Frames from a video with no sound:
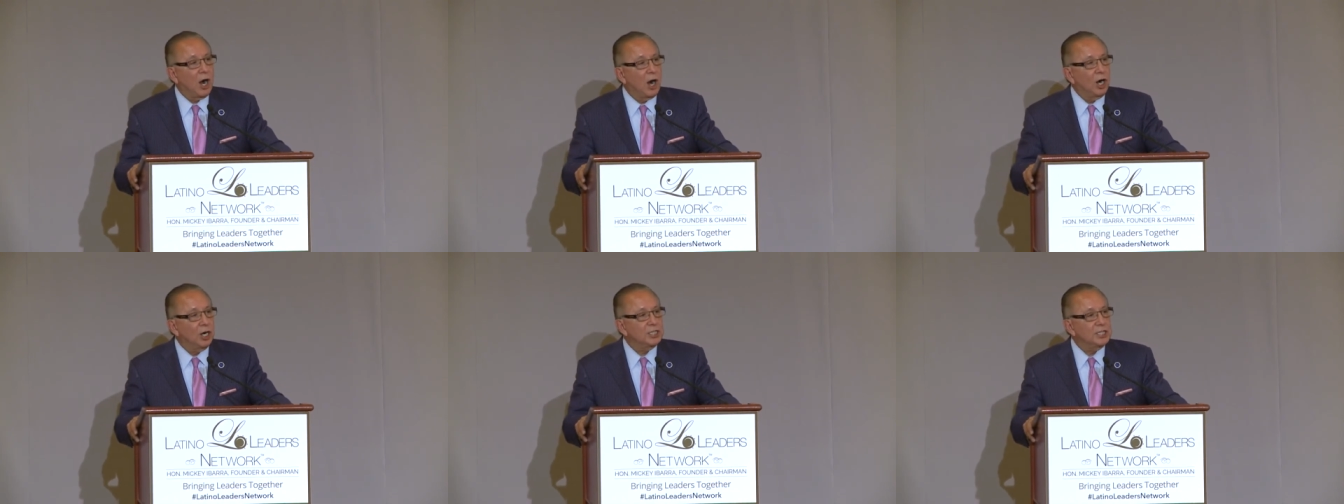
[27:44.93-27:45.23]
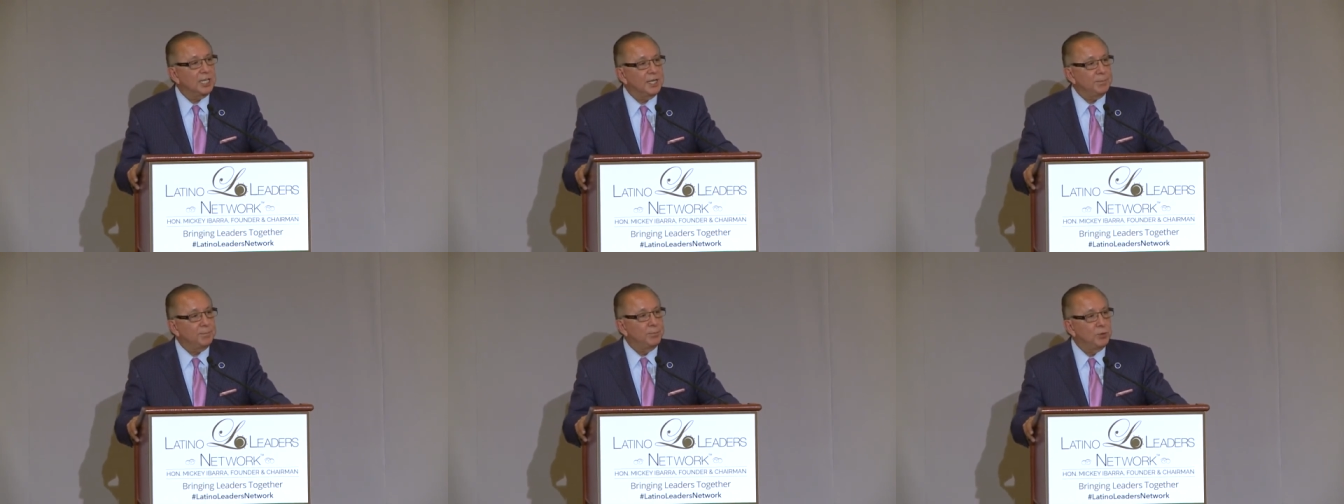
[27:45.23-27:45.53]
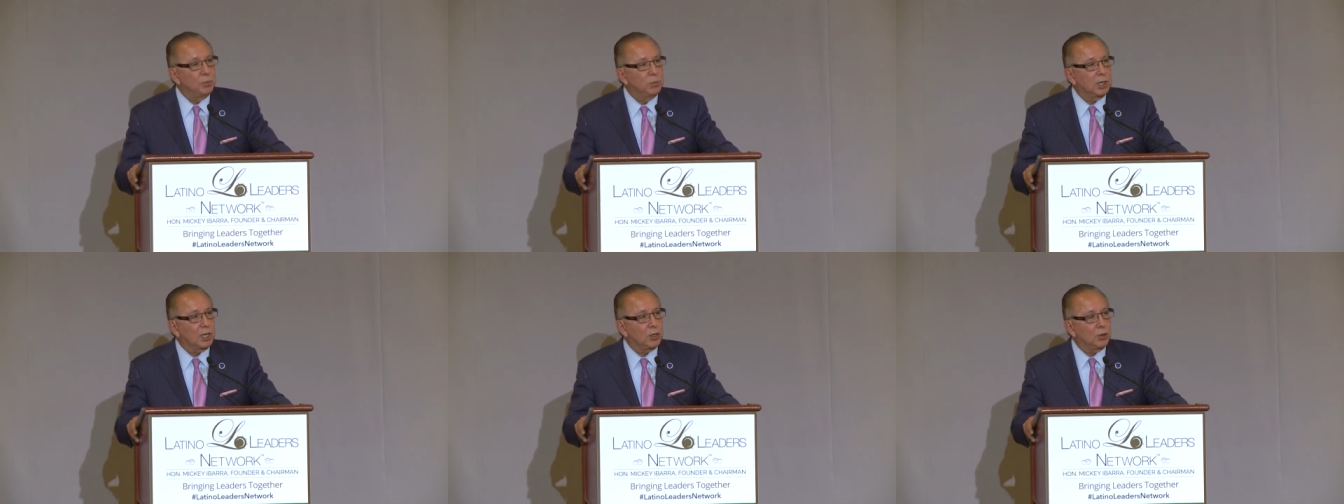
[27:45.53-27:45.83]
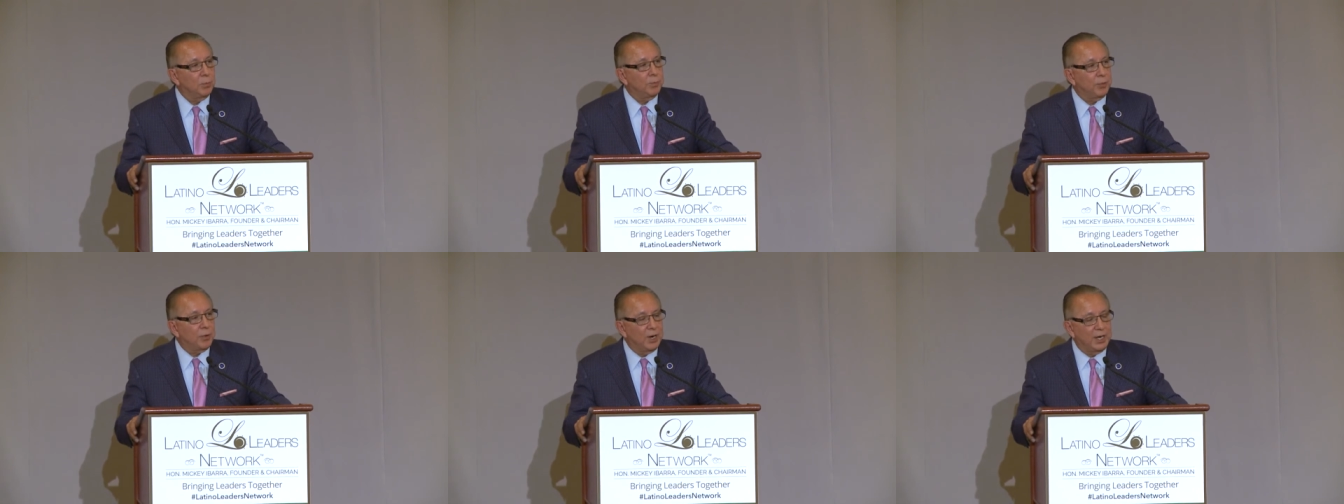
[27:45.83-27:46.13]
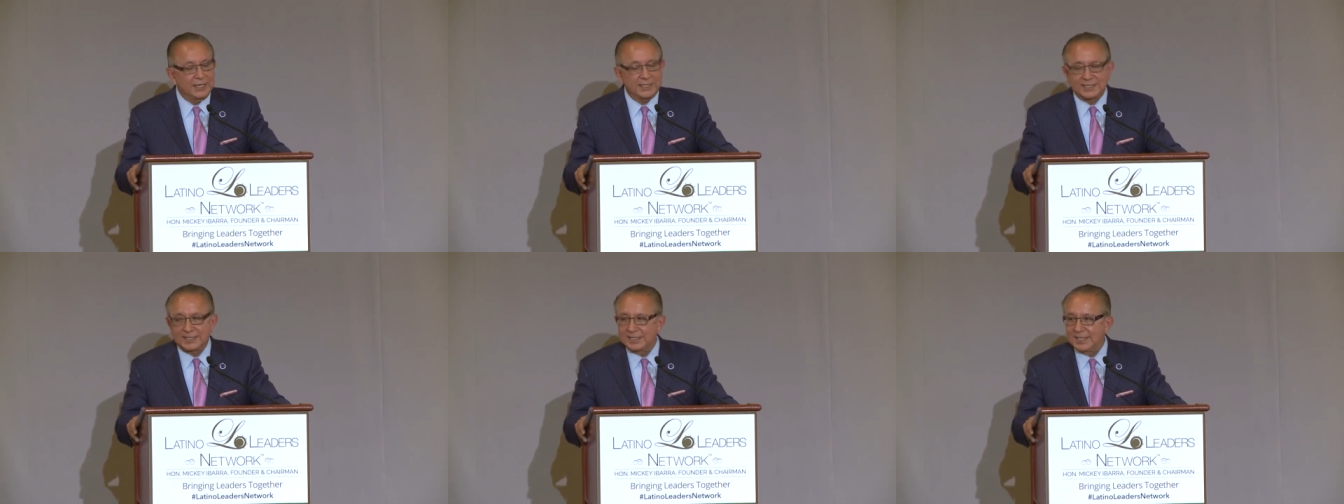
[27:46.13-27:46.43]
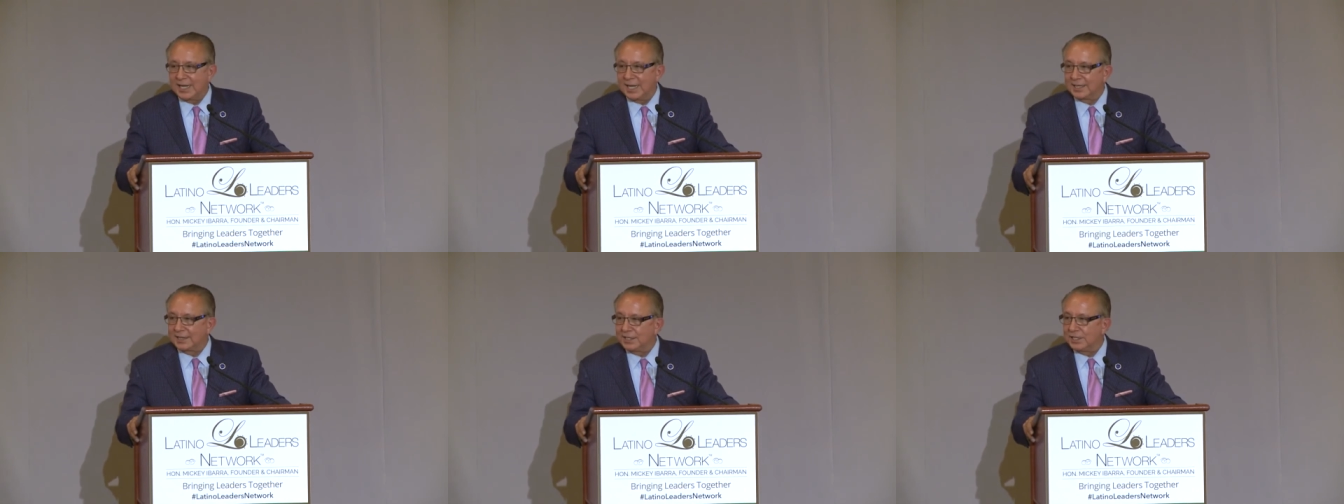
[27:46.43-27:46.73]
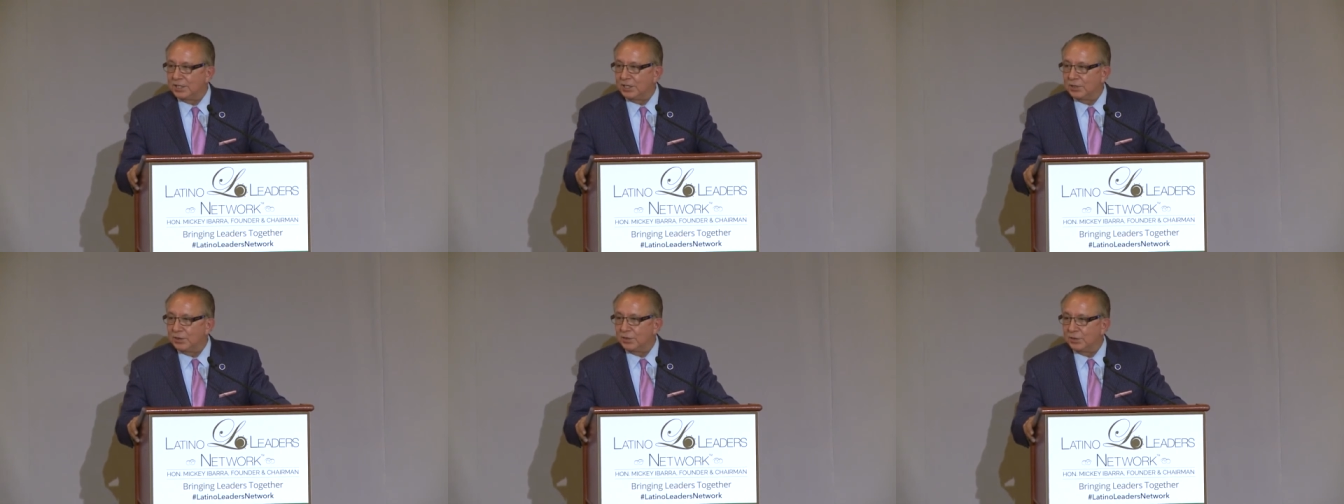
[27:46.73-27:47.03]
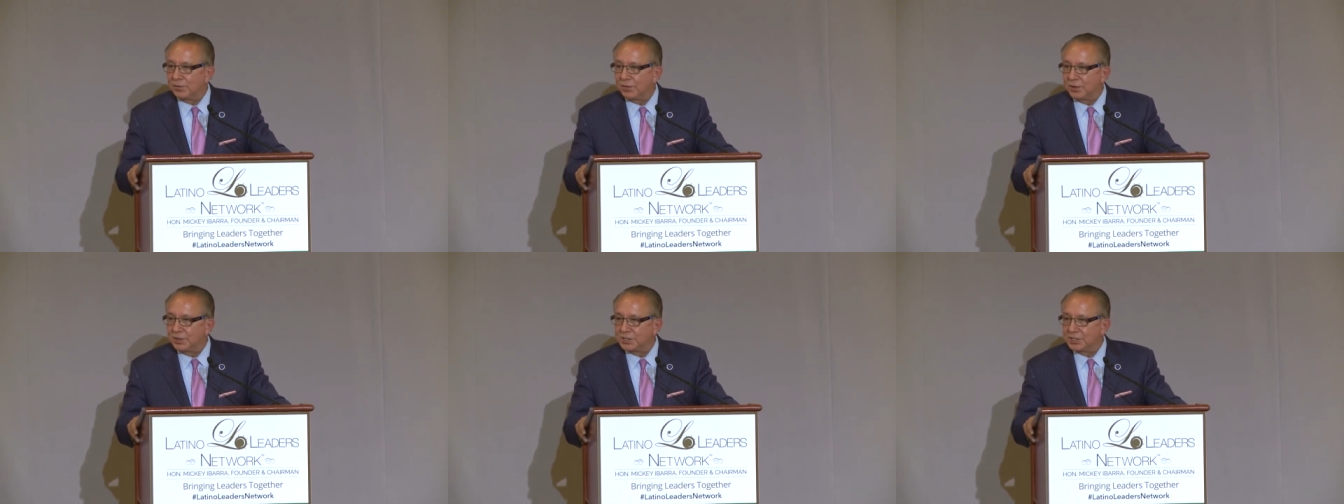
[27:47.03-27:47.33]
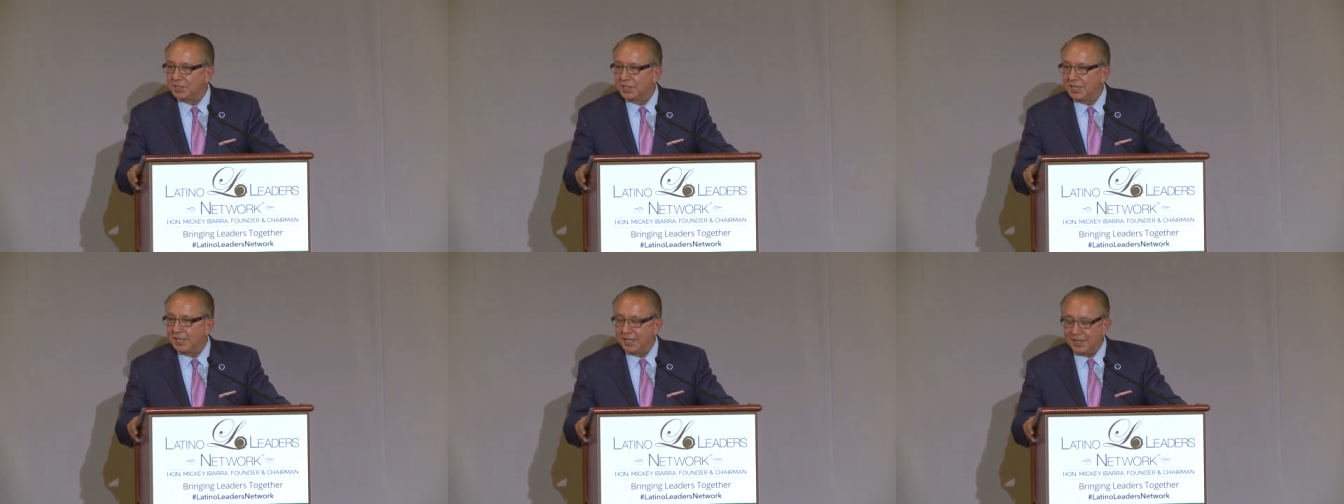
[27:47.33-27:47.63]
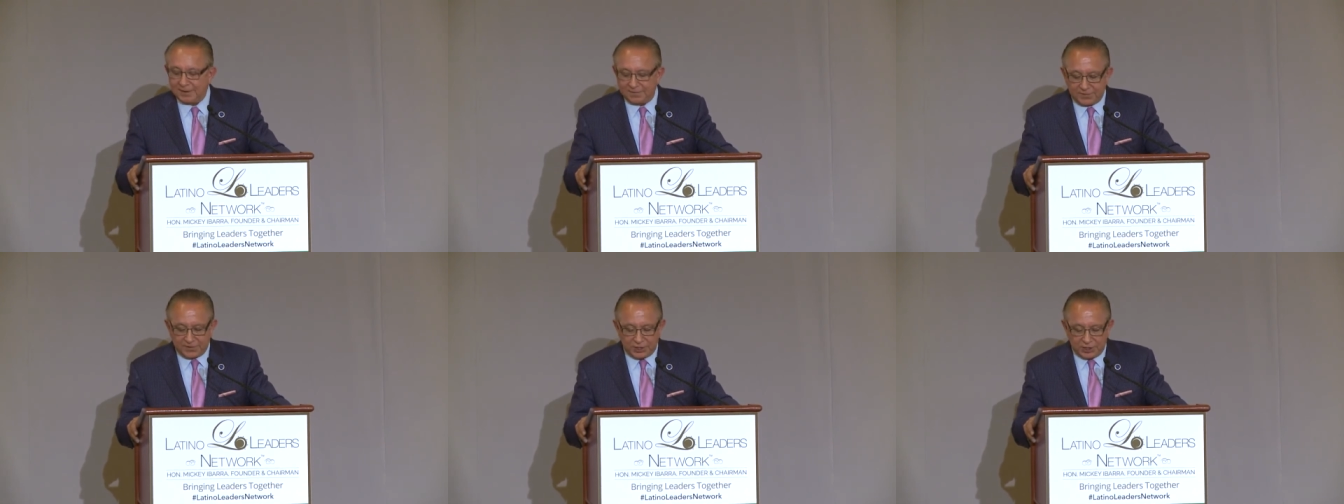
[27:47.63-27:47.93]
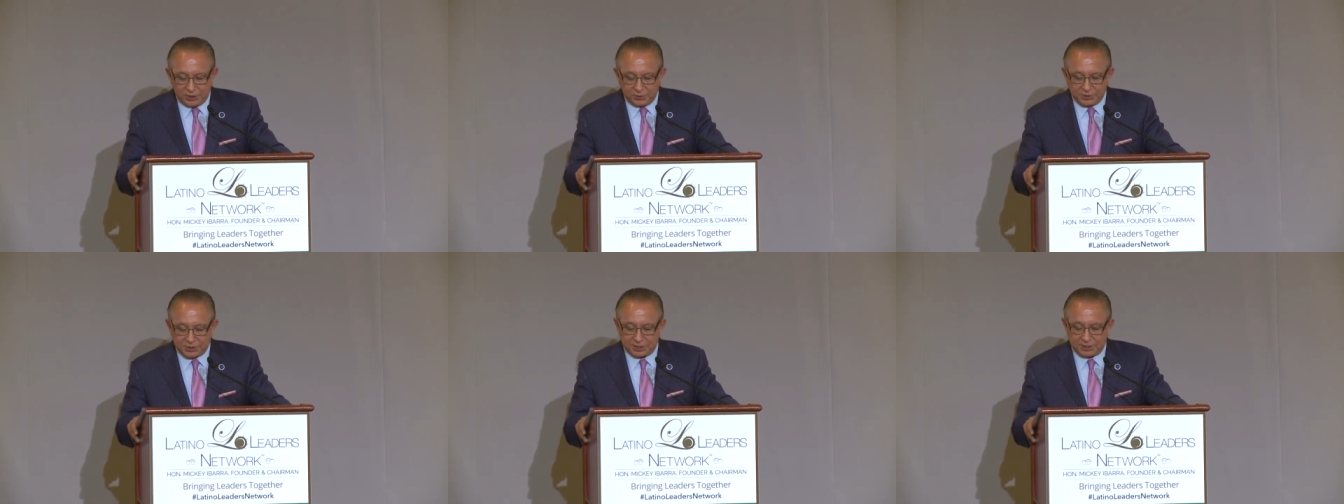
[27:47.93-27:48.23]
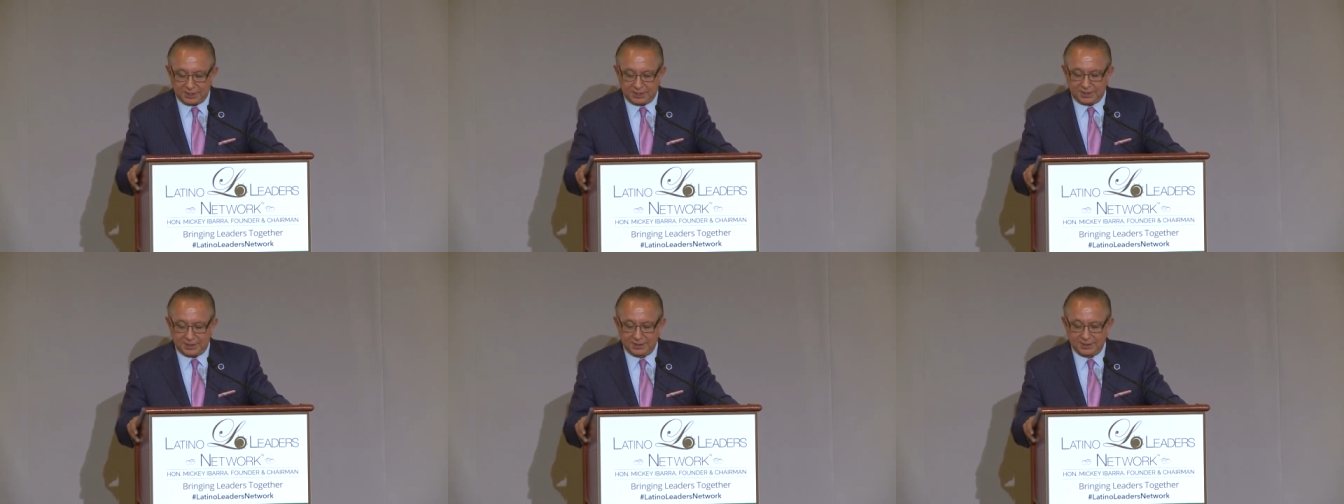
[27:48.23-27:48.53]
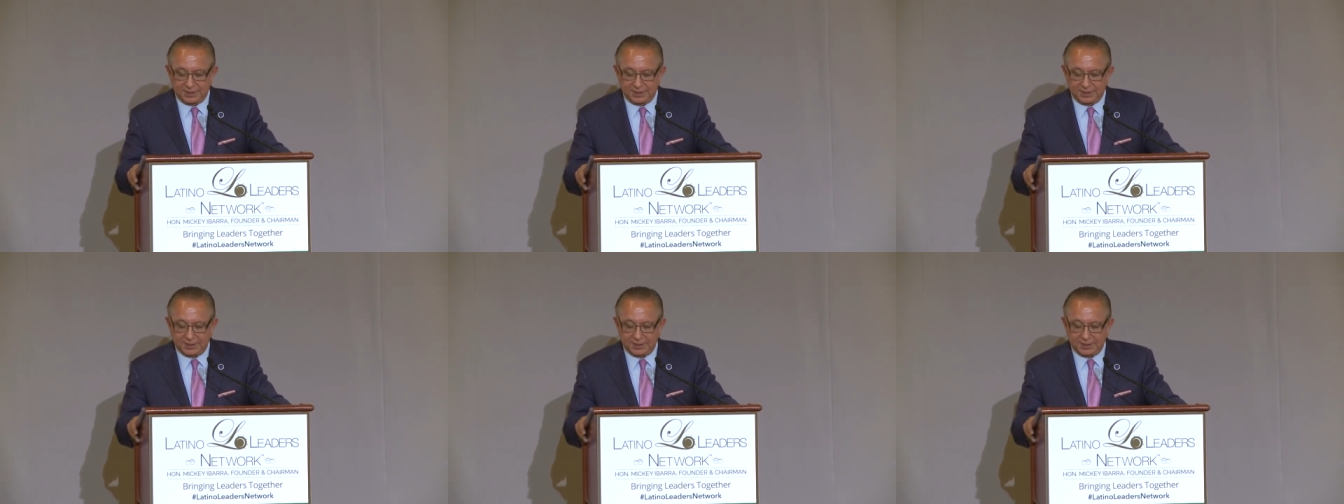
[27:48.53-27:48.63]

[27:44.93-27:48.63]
Arte Publico Press at the University of Houston.